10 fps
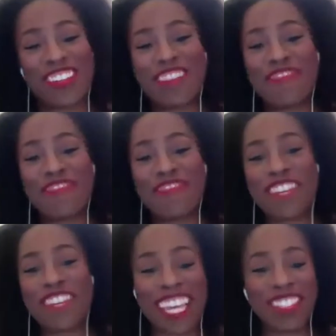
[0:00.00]
admit
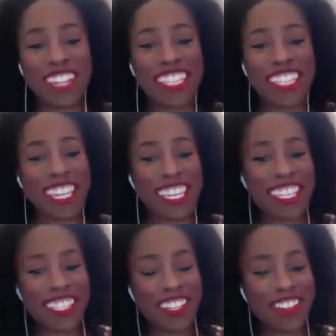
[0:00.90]
that I do like
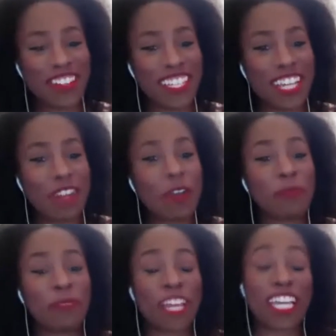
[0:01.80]
taking selfies. I don't,
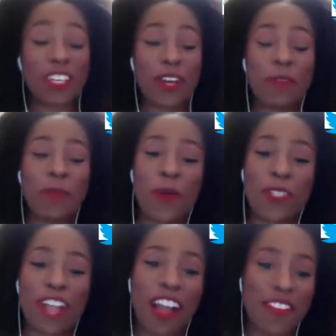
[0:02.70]
like you, I don't
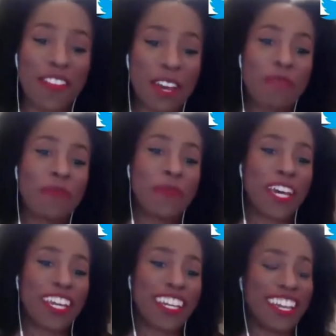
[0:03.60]
post all of them,
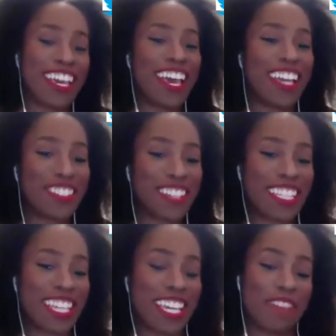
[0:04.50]
but I do
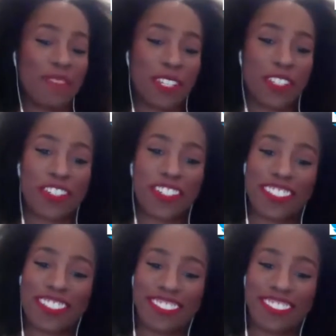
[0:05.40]
like taking pictures.